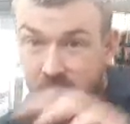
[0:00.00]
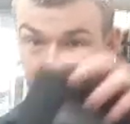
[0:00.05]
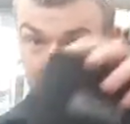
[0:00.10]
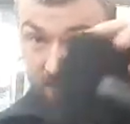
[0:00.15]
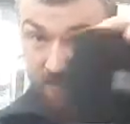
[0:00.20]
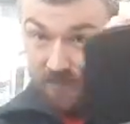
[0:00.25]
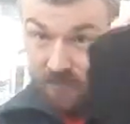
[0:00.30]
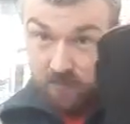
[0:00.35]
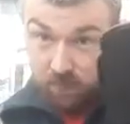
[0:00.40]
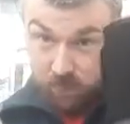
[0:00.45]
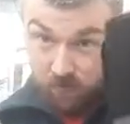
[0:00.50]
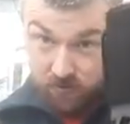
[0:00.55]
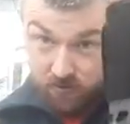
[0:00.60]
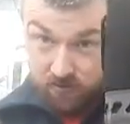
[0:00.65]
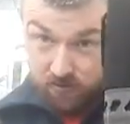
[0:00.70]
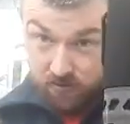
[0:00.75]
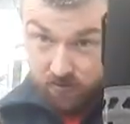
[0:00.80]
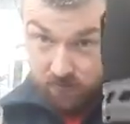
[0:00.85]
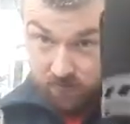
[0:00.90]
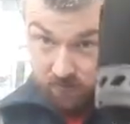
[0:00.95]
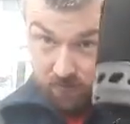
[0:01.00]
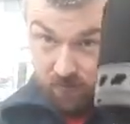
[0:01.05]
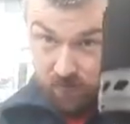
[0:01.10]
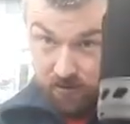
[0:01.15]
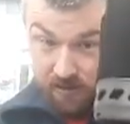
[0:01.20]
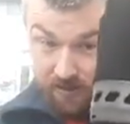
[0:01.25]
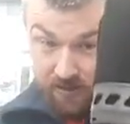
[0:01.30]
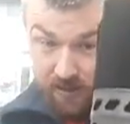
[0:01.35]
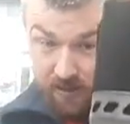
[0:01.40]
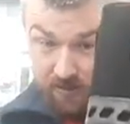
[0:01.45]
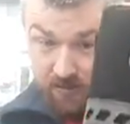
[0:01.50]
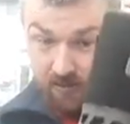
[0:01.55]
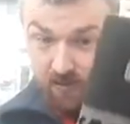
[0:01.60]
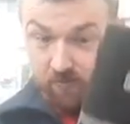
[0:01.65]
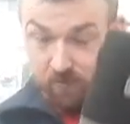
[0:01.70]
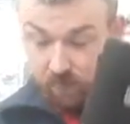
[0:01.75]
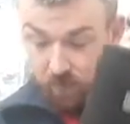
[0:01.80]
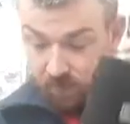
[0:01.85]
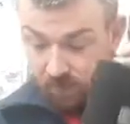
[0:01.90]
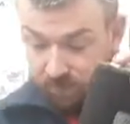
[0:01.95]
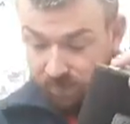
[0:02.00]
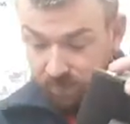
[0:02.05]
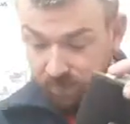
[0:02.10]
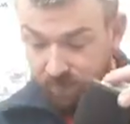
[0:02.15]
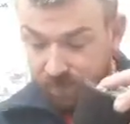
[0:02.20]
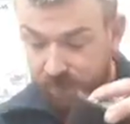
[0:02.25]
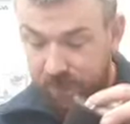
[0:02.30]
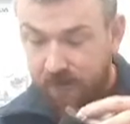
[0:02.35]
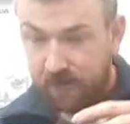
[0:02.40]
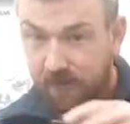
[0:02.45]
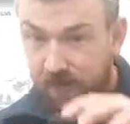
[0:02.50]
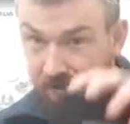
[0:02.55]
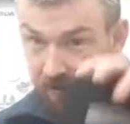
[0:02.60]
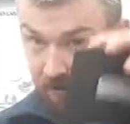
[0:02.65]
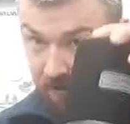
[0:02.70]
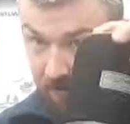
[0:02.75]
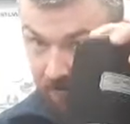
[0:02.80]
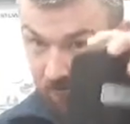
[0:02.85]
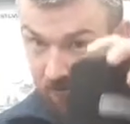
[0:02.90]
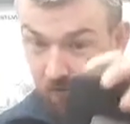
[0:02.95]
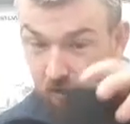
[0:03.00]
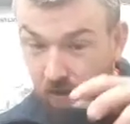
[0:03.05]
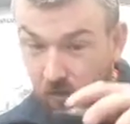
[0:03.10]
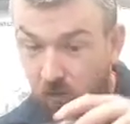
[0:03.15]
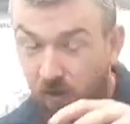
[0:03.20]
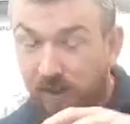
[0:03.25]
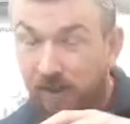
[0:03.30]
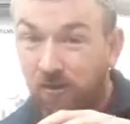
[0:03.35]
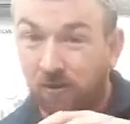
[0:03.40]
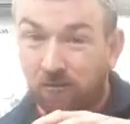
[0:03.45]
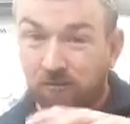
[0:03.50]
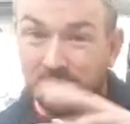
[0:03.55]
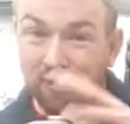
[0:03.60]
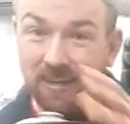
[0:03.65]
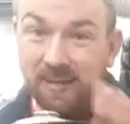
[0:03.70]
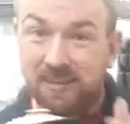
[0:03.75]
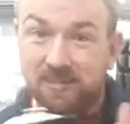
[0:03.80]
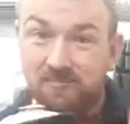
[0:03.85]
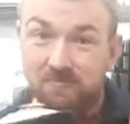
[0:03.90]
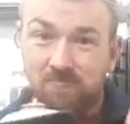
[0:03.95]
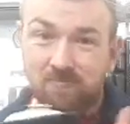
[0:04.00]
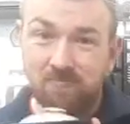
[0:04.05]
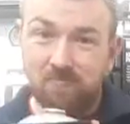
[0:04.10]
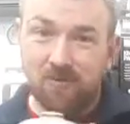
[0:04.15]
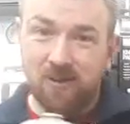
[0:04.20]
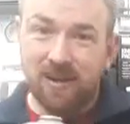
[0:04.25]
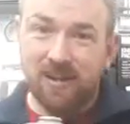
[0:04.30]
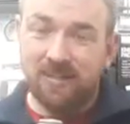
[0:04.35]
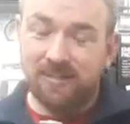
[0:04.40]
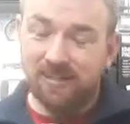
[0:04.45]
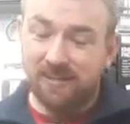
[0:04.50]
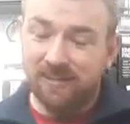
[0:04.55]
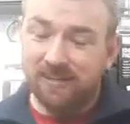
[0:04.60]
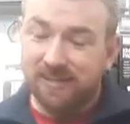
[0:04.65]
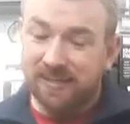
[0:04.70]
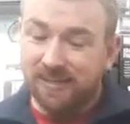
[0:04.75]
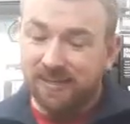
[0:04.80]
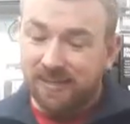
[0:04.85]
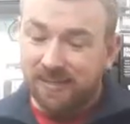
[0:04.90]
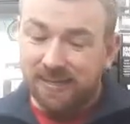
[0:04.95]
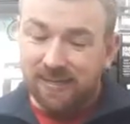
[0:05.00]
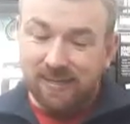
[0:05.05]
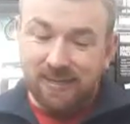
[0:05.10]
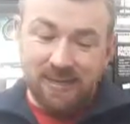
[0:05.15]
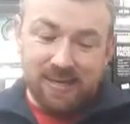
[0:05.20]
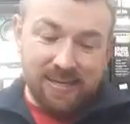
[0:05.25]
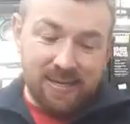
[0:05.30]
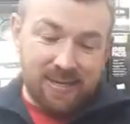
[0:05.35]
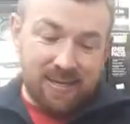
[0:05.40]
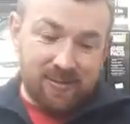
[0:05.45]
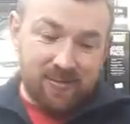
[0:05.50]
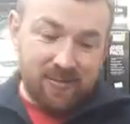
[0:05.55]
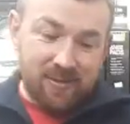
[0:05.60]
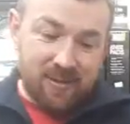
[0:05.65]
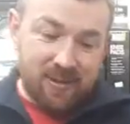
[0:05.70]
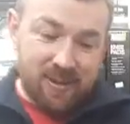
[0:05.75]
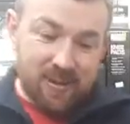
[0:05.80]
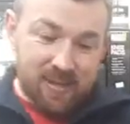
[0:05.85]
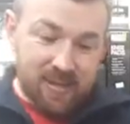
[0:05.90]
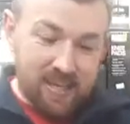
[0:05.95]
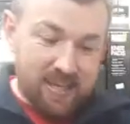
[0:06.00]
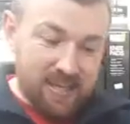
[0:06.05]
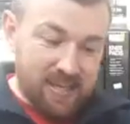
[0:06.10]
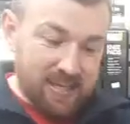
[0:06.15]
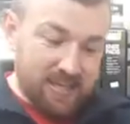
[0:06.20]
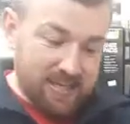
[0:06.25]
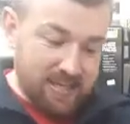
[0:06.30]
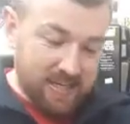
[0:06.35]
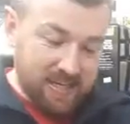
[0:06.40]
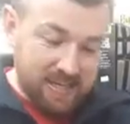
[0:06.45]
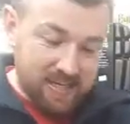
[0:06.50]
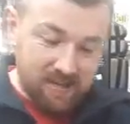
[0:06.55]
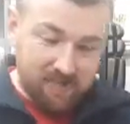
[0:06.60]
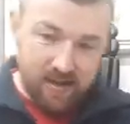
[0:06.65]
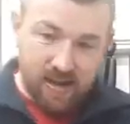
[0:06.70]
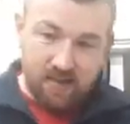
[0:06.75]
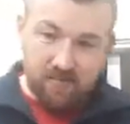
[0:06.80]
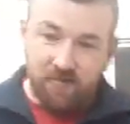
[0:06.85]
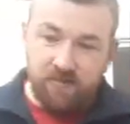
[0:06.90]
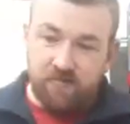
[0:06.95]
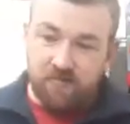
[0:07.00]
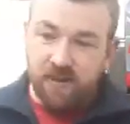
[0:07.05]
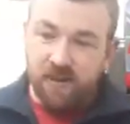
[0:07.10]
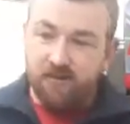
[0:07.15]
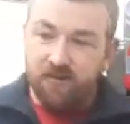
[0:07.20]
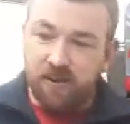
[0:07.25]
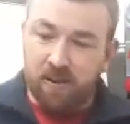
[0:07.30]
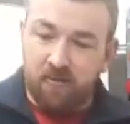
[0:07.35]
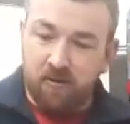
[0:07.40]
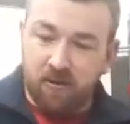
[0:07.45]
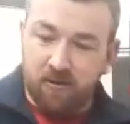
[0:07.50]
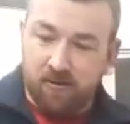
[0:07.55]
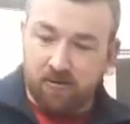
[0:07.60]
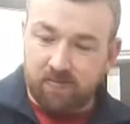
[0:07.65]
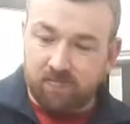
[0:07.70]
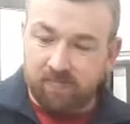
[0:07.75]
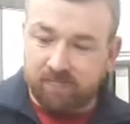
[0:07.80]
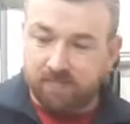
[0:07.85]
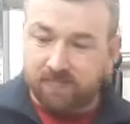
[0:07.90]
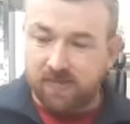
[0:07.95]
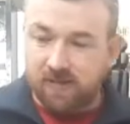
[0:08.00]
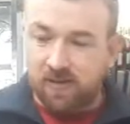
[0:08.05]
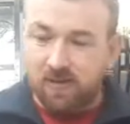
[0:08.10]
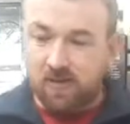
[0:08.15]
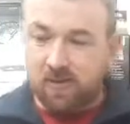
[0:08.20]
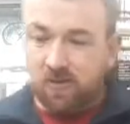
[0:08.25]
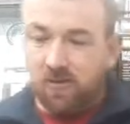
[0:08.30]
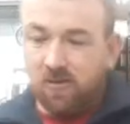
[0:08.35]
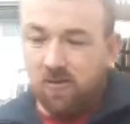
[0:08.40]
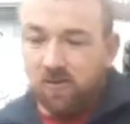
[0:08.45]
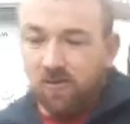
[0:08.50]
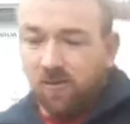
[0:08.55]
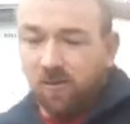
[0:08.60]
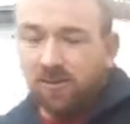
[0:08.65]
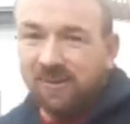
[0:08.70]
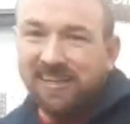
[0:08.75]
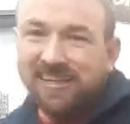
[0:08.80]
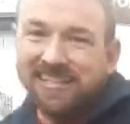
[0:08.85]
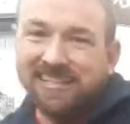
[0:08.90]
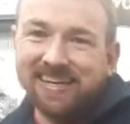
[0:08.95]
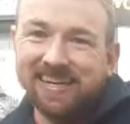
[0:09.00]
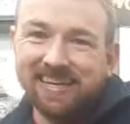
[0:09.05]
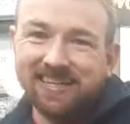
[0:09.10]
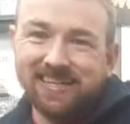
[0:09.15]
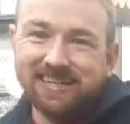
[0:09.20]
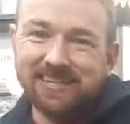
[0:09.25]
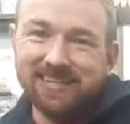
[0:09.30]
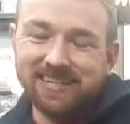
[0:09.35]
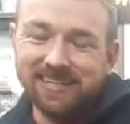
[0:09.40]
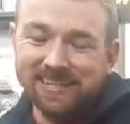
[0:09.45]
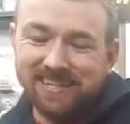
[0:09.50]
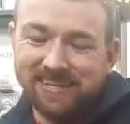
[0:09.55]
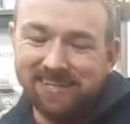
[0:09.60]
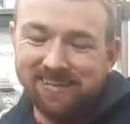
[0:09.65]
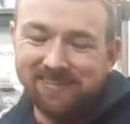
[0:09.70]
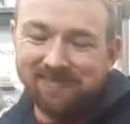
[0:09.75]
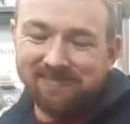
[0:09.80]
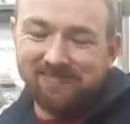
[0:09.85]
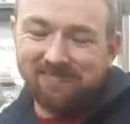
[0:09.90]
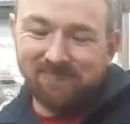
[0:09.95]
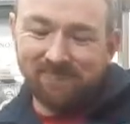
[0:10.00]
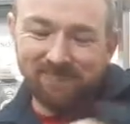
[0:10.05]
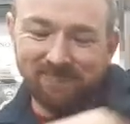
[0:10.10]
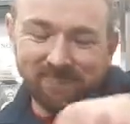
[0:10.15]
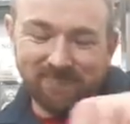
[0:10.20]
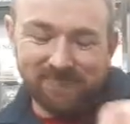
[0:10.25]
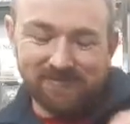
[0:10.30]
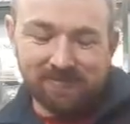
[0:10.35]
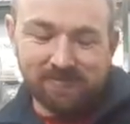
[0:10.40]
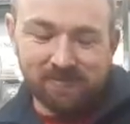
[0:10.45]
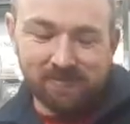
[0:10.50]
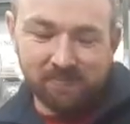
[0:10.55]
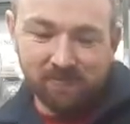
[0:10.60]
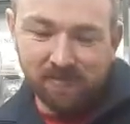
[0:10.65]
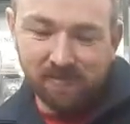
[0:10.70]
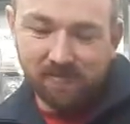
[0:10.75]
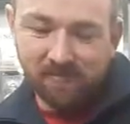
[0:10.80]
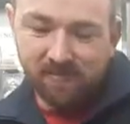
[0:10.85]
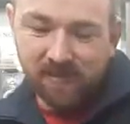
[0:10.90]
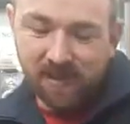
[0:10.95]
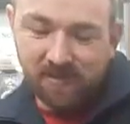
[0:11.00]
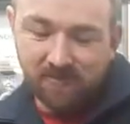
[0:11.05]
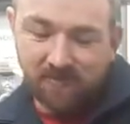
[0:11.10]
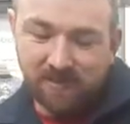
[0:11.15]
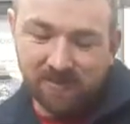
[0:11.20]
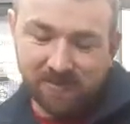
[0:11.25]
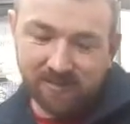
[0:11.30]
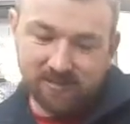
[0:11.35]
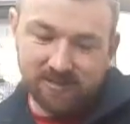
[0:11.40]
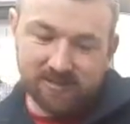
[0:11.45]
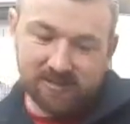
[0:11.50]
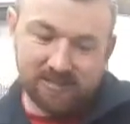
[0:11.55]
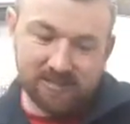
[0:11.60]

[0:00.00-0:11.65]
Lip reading: Where this here one's all contained into one. So I quite love these. Brilliant. Now, if I have a favourite about all these kits, the favourites